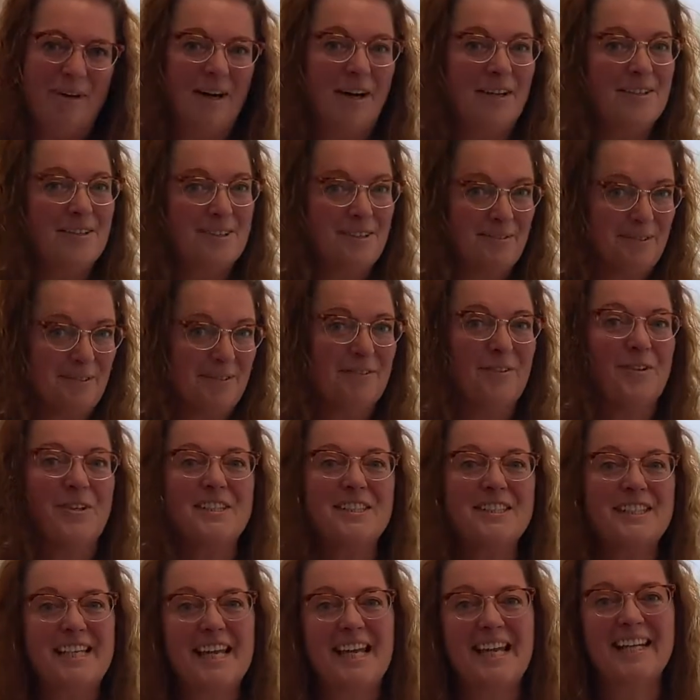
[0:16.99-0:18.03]
Also, of
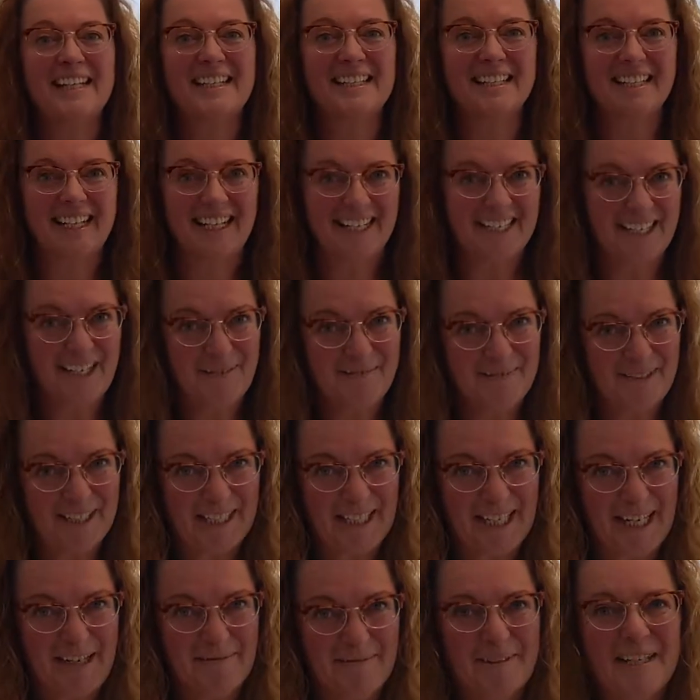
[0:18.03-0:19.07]
course, Canada Day coming
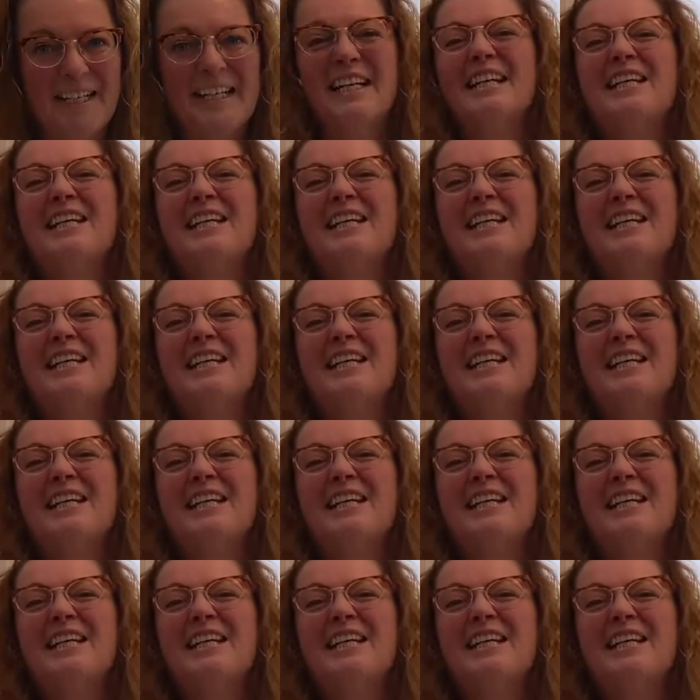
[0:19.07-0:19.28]
up.